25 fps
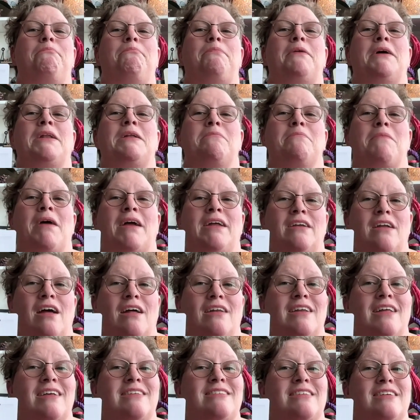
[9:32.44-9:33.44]
but it might not
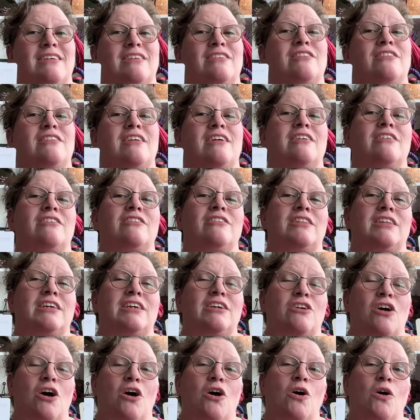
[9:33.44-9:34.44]
necessarily
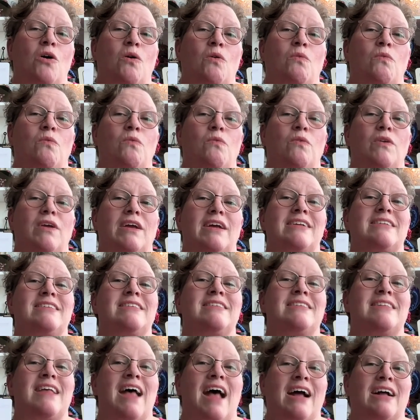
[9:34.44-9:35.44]
go
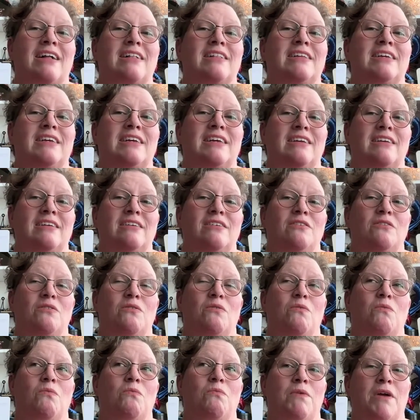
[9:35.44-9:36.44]
exactly
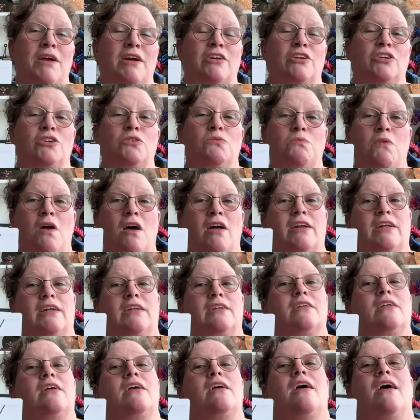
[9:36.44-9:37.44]
where you want it.
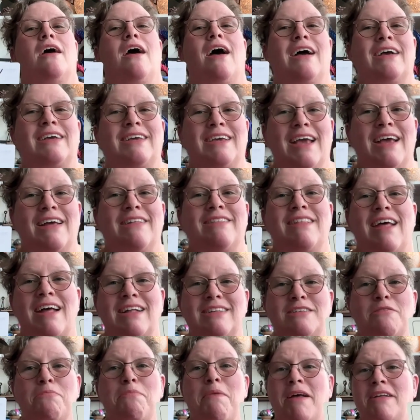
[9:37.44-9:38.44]
Again,
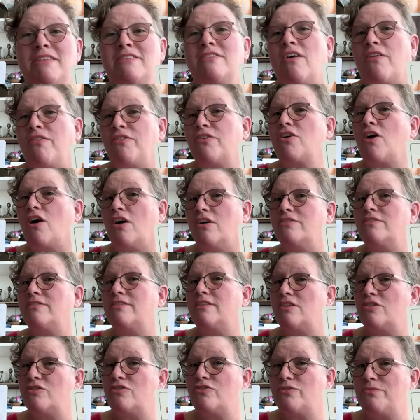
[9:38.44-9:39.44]
that depends on the cards
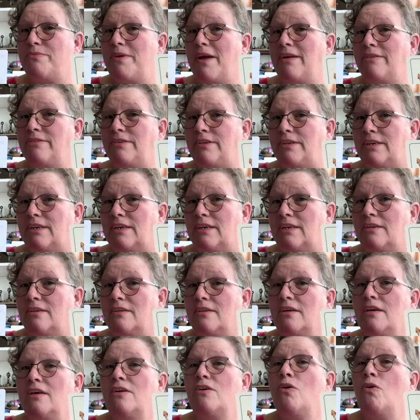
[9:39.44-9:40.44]
that are surrounding it,
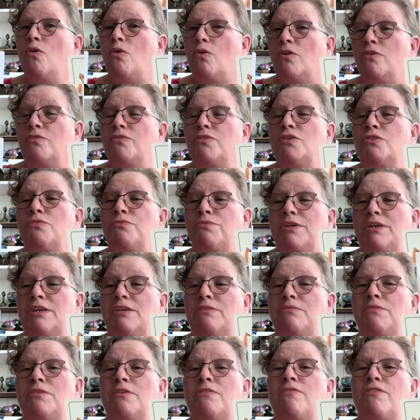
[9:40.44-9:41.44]
or if you're
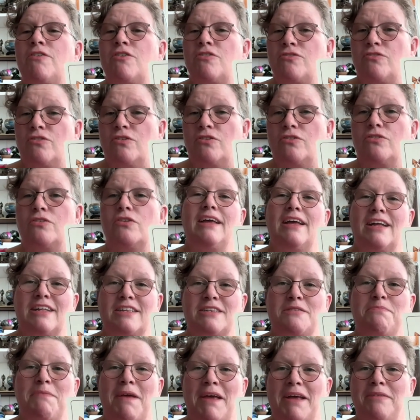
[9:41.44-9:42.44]
reading reversals.
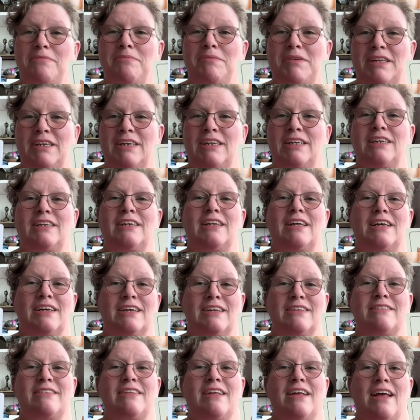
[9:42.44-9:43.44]
Its main meaning
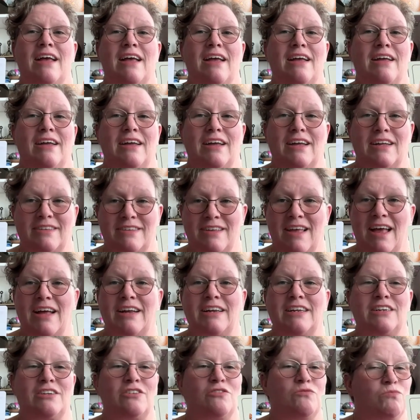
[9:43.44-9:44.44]
is it's
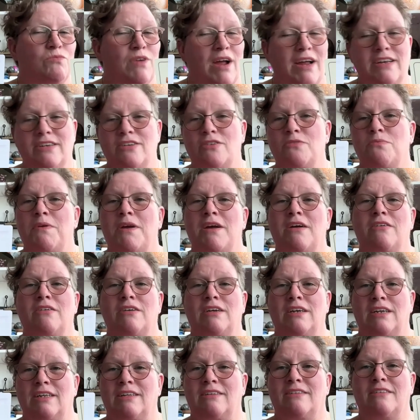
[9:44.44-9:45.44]
heading right to where it
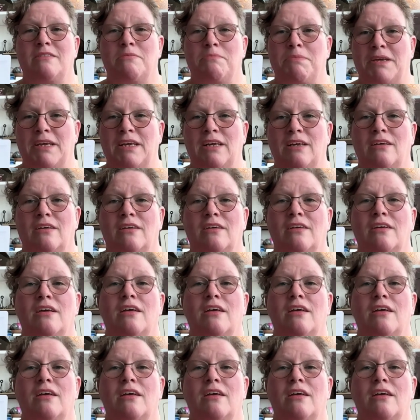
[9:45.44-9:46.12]
needs to be.